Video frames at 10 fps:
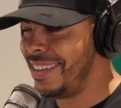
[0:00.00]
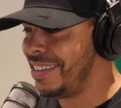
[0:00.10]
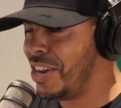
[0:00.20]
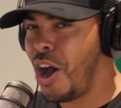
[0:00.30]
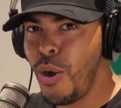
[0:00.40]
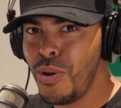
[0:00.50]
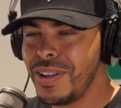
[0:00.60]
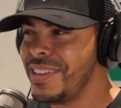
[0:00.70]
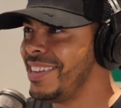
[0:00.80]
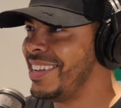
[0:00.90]
You know?
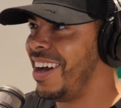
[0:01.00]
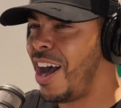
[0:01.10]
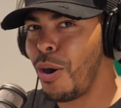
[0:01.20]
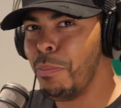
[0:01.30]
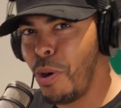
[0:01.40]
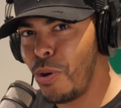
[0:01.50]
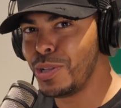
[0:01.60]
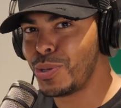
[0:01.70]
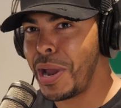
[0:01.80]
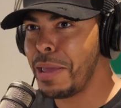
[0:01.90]
I got more
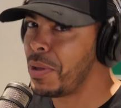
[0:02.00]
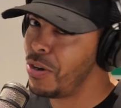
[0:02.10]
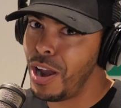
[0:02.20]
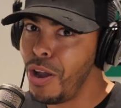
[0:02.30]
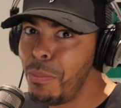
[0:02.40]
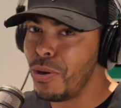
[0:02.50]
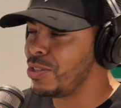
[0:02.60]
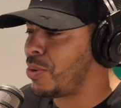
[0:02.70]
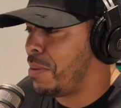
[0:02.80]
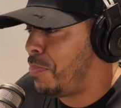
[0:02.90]
than 20p. Not a lot more than
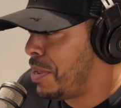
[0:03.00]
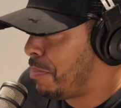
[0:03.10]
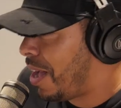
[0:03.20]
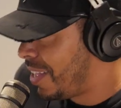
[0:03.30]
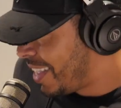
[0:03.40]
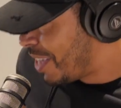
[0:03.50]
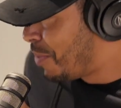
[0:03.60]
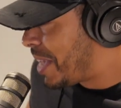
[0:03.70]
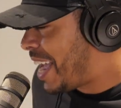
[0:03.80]
20p, but we get